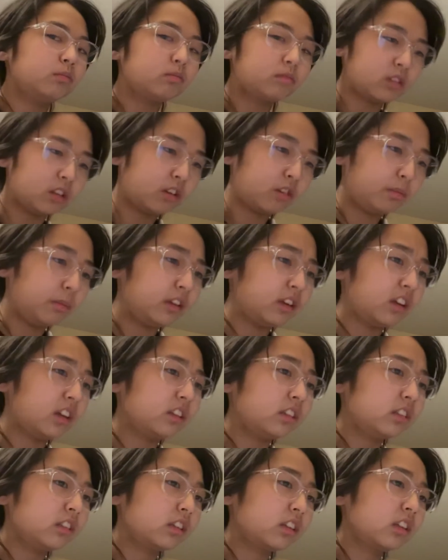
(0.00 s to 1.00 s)
It'll be
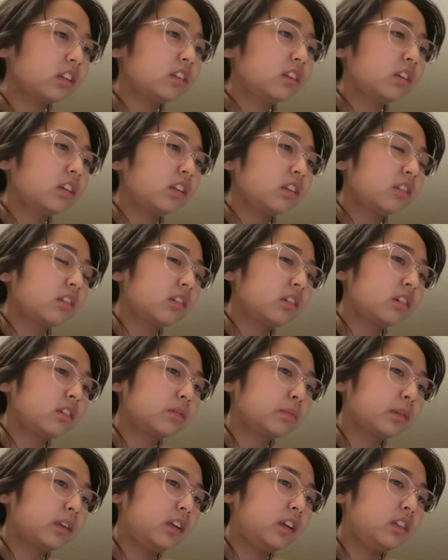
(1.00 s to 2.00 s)
nice to get another
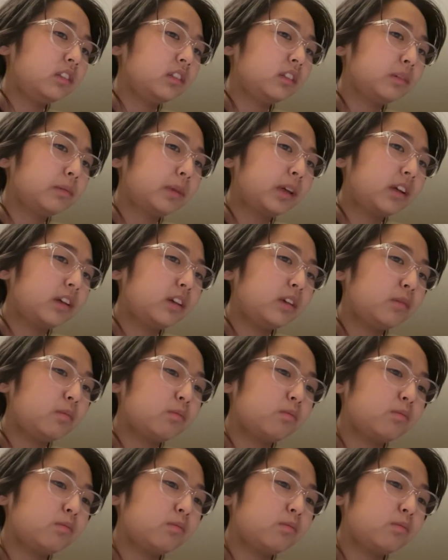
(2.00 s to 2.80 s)
explanation about it.